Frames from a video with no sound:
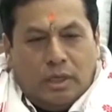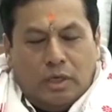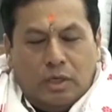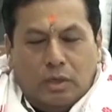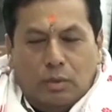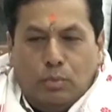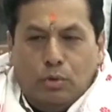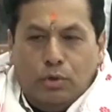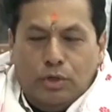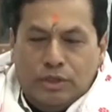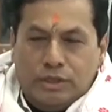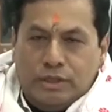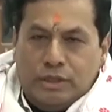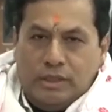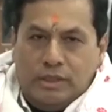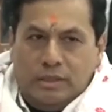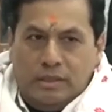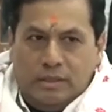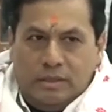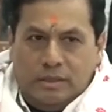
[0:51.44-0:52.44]
Narendra Modi
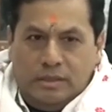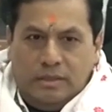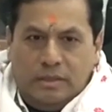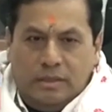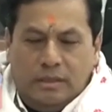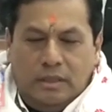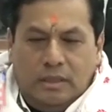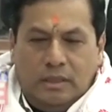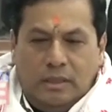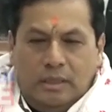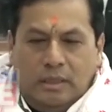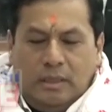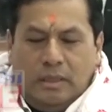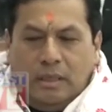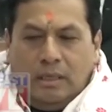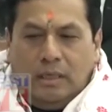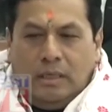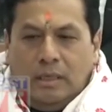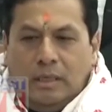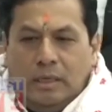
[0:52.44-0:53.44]
ji
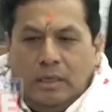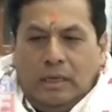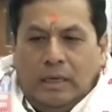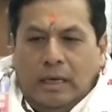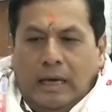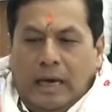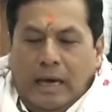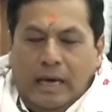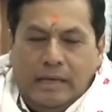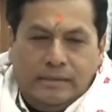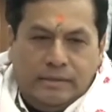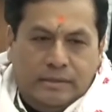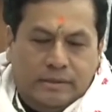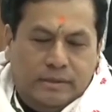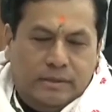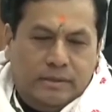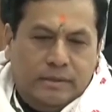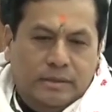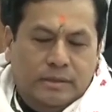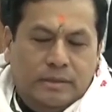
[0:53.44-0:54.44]

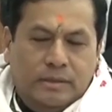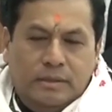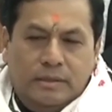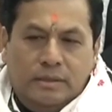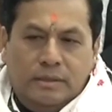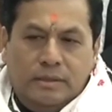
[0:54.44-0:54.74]
has